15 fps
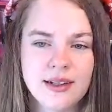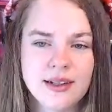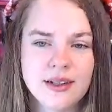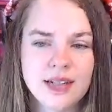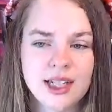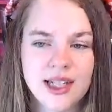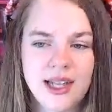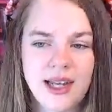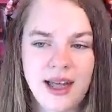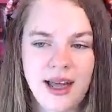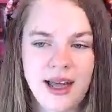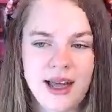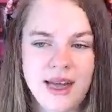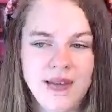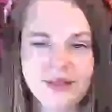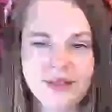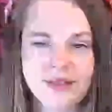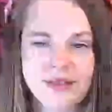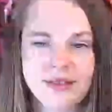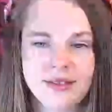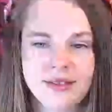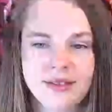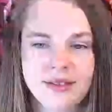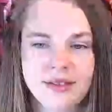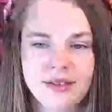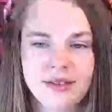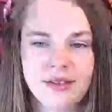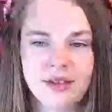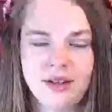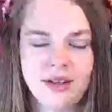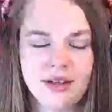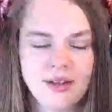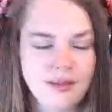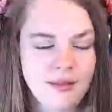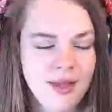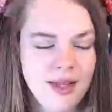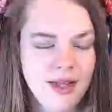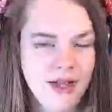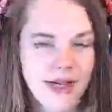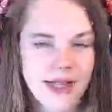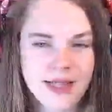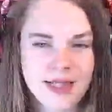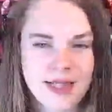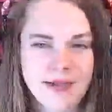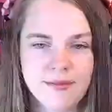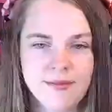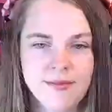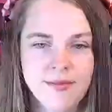Check it out. Oh, we're making great time.